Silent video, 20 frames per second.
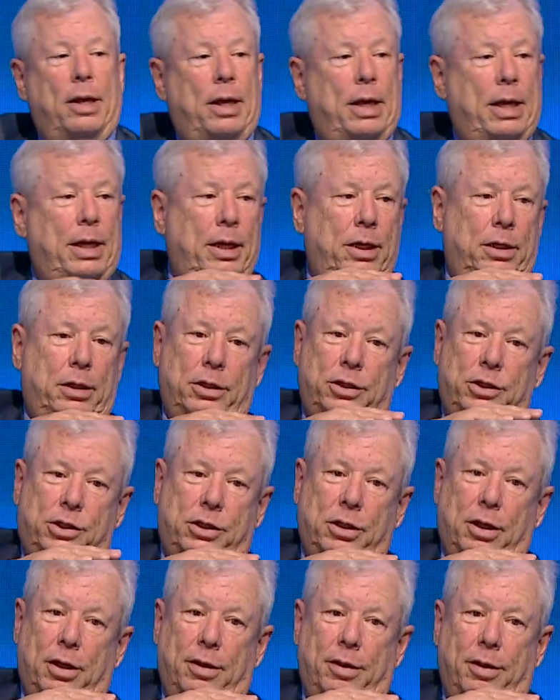
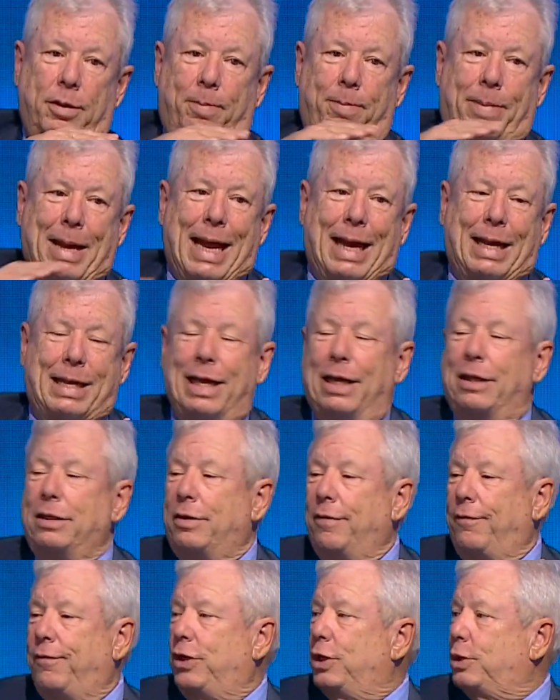is the back end
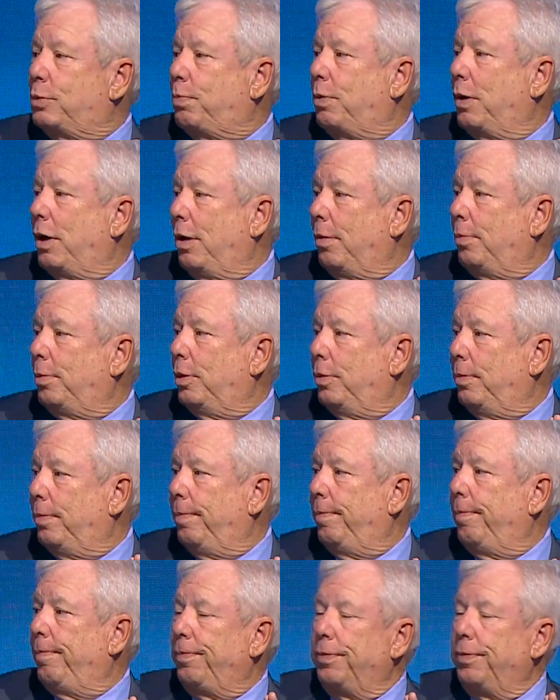of this problem.